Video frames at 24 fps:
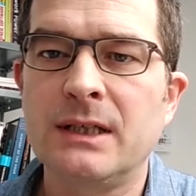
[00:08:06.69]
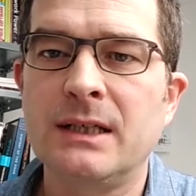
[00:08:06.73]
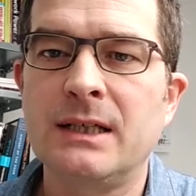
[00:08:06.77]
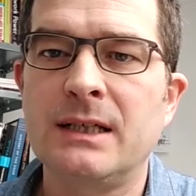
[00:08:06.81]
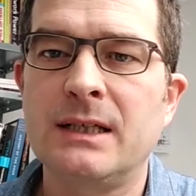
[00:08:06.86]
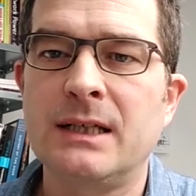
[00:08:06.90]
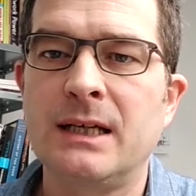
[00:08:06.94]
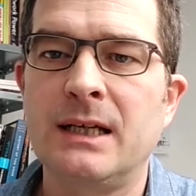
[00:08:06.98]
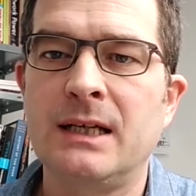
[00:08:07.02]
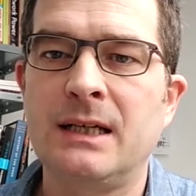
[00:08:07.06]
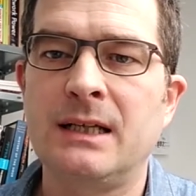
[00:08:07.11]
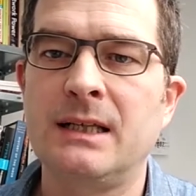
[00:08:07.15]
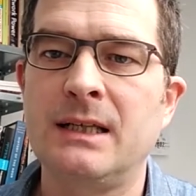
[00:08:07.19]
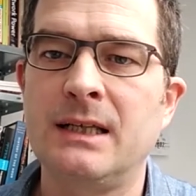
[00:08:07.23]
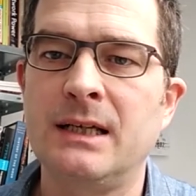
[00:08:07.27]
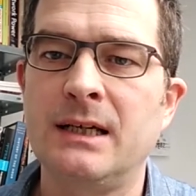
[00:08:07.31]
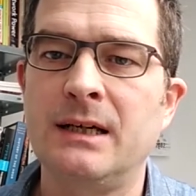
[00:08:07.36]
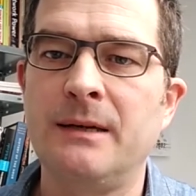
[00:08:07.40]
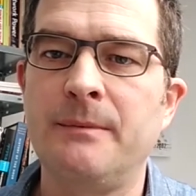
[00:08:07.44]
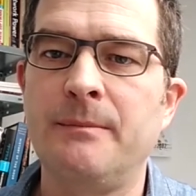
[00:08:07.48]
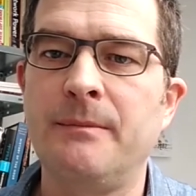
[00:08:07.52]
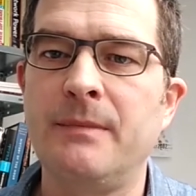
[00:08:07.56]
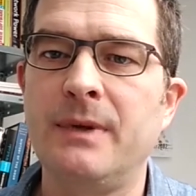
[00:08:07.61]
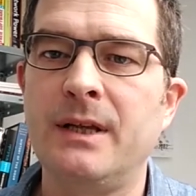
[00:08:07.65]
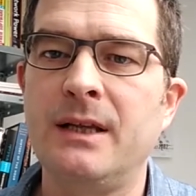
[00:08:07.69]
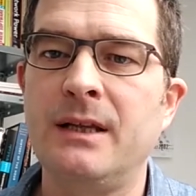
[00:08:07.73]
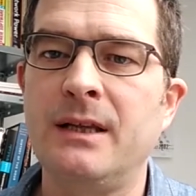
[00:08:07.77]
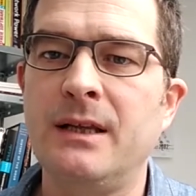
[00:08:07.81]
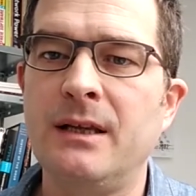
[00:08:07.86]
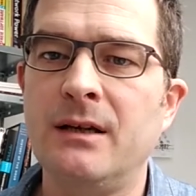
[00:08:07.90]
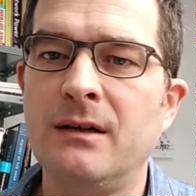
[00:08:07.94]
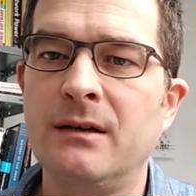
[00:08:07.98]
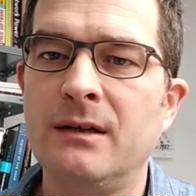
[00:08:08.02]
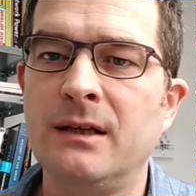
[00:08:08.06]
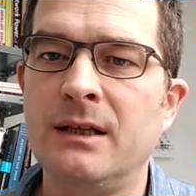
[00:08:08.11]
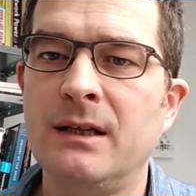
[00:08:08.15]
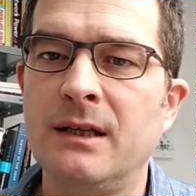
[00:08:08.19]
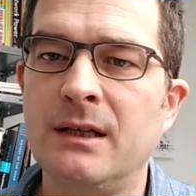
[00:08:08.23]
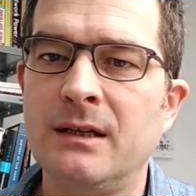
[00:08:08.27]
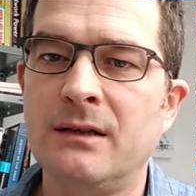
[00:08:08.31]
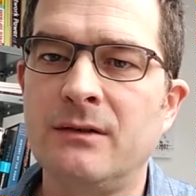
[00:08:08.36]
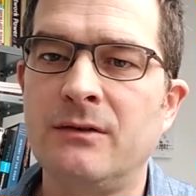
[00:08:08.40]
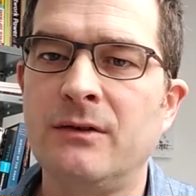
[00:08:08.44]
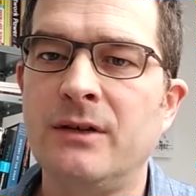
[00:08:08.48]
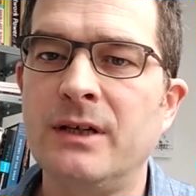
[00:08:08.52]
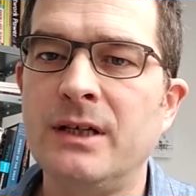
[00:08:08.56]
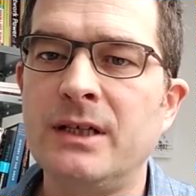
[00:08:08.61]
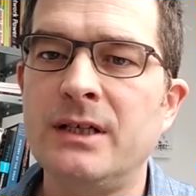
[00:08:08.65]
is that in the
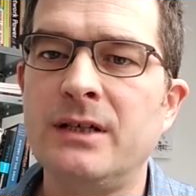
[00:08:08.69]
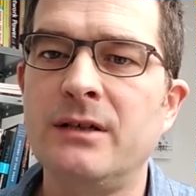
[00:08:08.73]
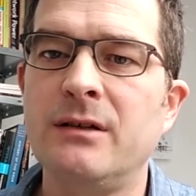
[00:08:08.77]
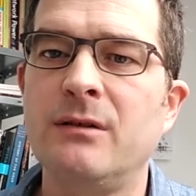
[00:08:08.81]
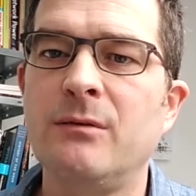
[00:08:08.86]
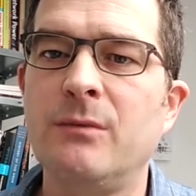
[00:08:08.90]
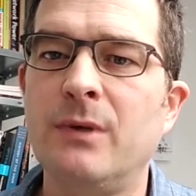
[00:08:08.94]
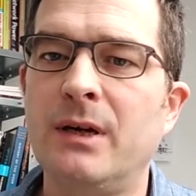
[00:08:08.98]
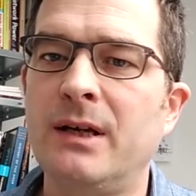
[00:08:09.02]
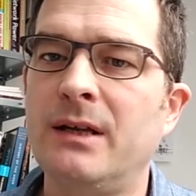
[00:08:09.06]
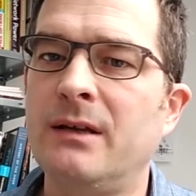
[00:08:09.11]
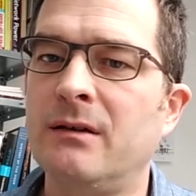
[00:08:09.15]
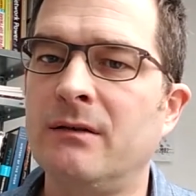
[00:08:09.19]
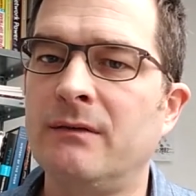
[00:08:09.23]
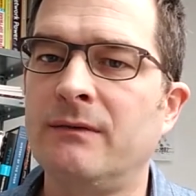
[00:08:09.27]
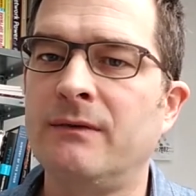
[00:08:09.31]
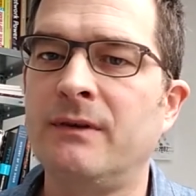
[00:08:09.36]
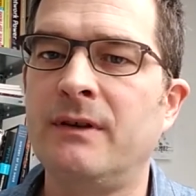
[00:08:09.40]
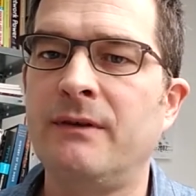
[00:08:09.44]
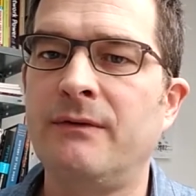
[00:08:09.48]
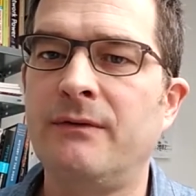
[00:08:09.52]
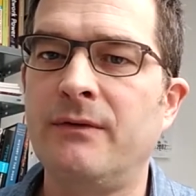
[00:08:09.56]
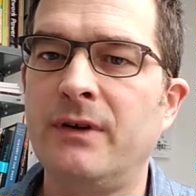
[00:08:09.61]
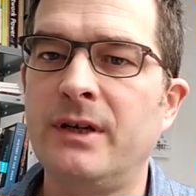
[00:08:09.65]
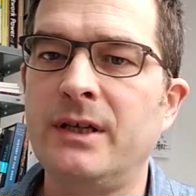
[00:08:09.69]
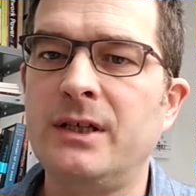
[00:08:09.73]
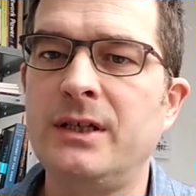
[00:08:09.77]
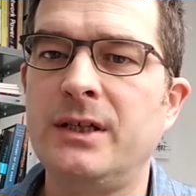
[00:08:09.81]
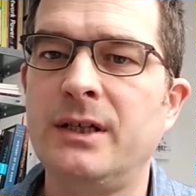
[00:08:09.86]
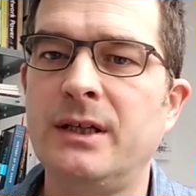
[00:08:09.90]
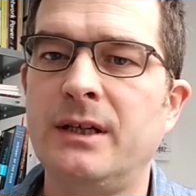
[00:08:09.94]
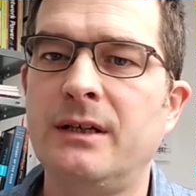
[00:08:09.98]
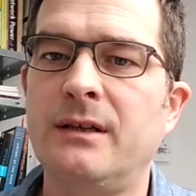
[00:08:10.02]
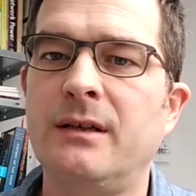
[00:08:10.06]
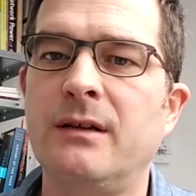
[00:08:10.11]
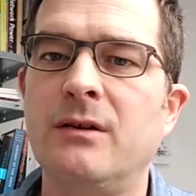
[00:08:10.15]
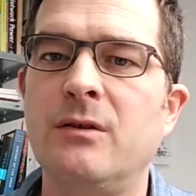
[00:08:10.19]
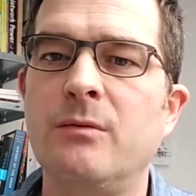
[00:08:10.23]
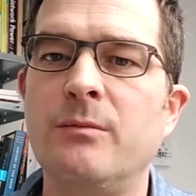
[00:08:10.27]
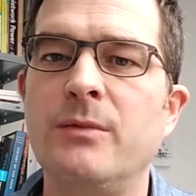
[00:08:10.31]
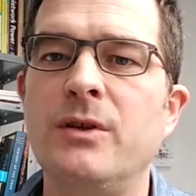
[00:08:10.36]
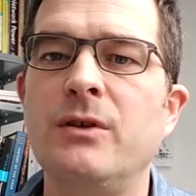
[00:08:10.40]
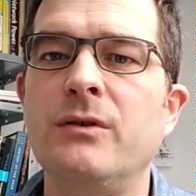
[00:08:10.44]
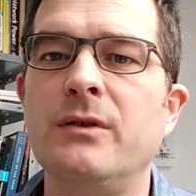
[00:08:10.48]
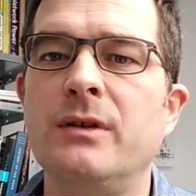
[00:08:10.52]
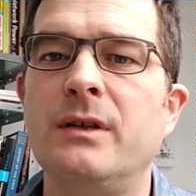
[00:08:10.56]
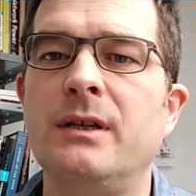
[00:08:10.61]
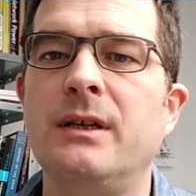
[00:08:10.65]
traditional way of differentiating
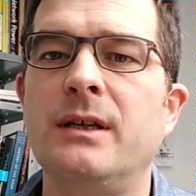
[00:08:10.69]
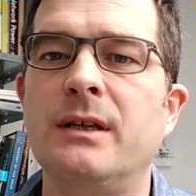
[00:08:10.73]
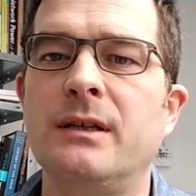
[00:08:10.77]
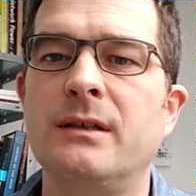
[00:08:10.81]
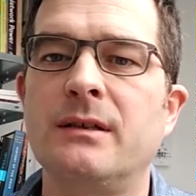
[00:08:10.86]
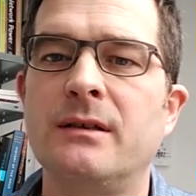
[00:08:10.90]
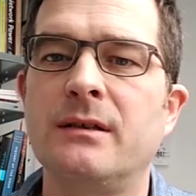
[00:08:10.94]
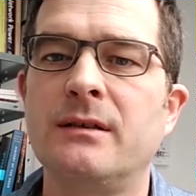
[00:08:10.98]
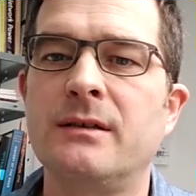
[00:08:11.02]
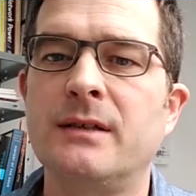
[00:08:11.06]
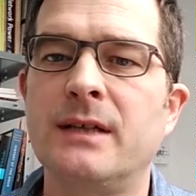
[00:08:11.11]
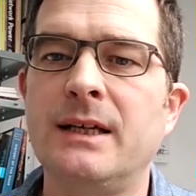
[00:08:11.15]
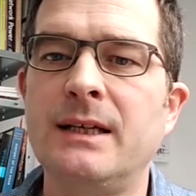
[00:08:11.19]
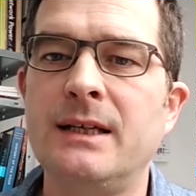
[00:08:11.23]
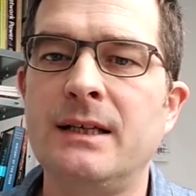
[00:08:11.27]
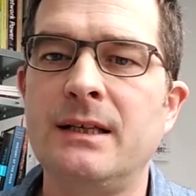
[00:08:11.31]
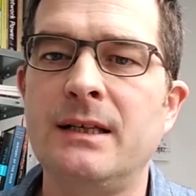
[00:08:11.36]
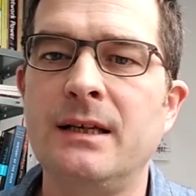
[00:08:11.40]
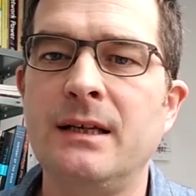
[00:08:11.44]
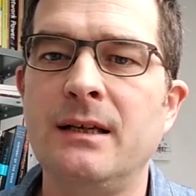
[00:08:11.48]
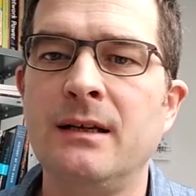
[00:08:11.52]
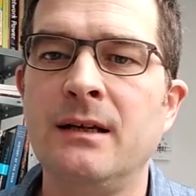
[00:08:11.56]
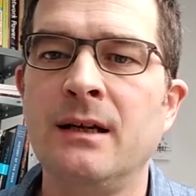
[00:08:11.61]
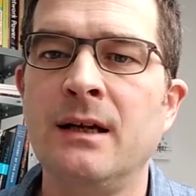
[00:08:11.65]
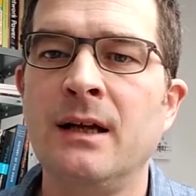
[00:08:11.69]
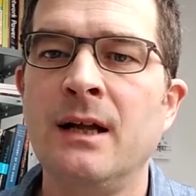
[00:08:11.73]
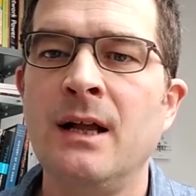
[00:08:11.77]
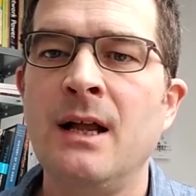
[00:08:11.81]
community and society,